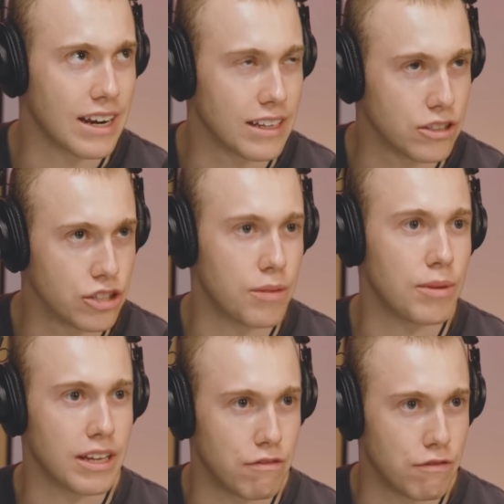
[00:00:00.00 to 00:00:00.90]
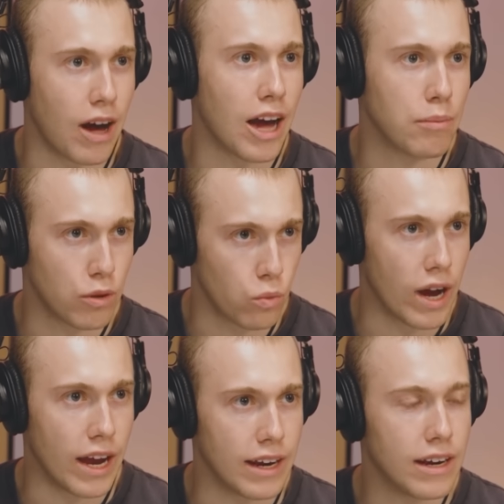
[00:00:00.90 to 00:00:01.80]
legitimately viable
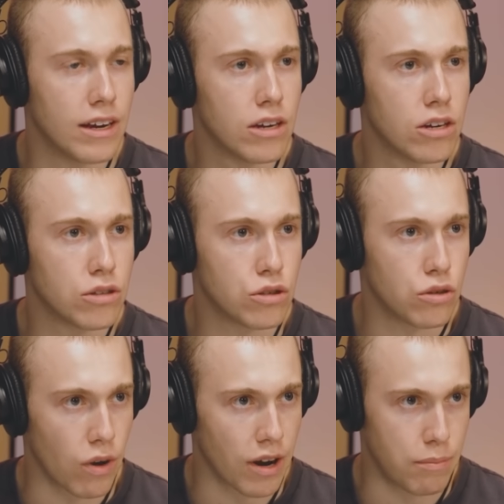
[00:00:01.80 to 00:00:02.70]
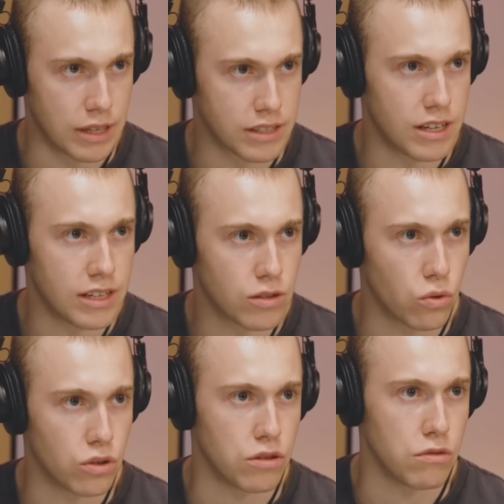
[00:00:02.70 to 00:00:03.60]
way to run a business?
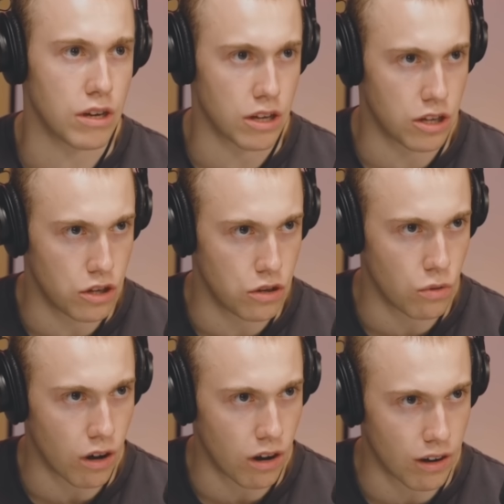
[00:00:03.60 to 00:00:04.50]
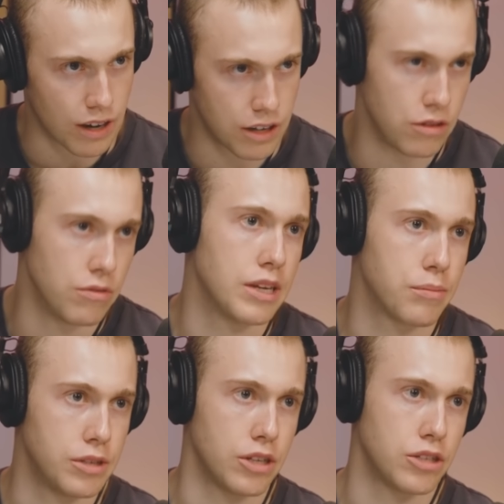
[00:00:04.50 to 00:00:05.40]
Or do you think you are in a unique
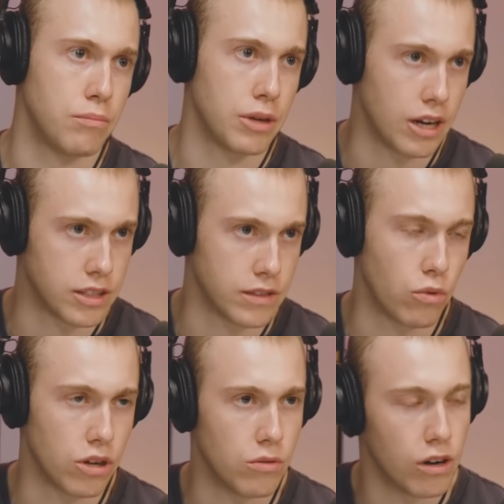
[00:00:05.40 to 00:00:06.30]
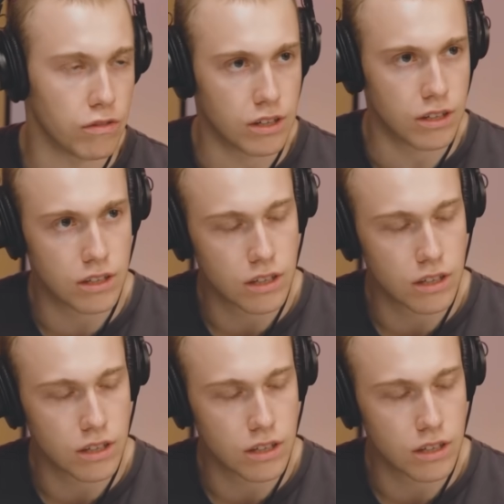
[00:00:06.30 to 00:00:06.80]
position because of what you offer?